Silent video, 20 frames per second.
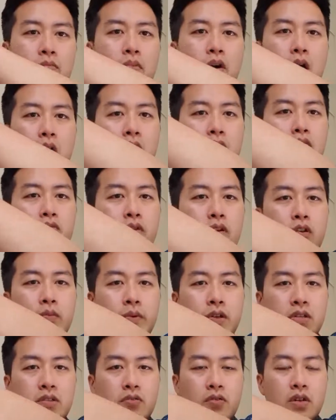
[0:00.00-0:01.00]
But I don't
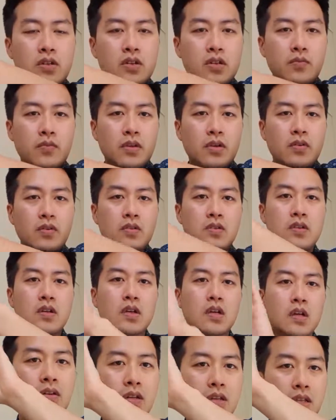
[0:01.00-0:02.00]
recommend stretching
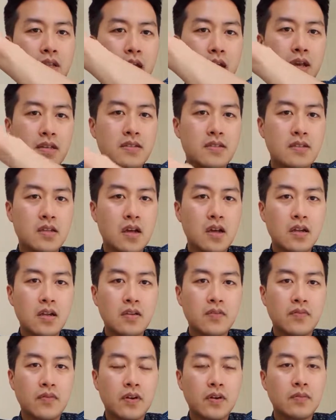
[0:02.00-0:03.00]
because it has started
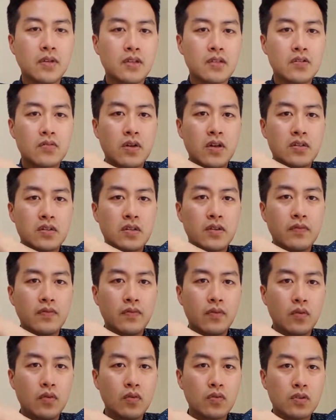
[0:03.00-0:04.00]
from the stretching
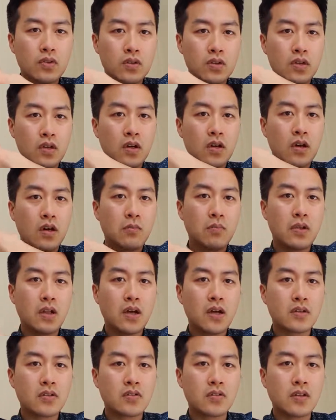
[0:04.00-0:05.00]
force
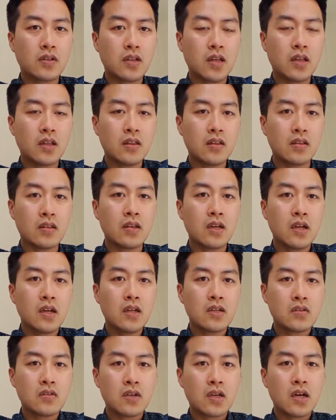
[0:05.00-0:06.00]
applied to the tendon.
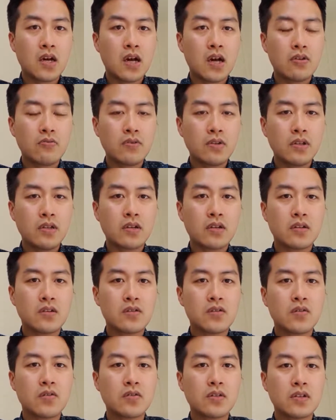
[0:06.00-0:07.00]
So you can't really
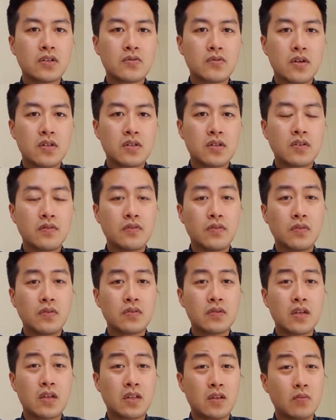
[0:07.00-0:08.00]
control the stretching
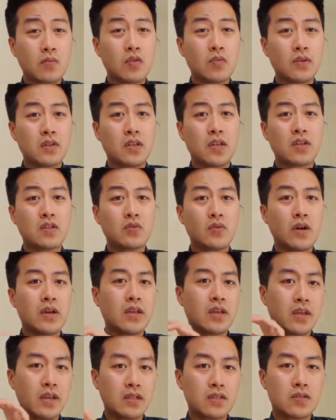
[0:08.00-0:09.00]
force at the moment. That's why
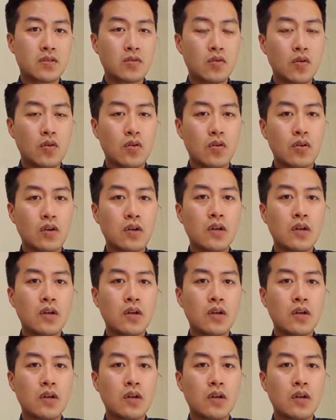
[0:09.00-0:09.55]
it gets sore.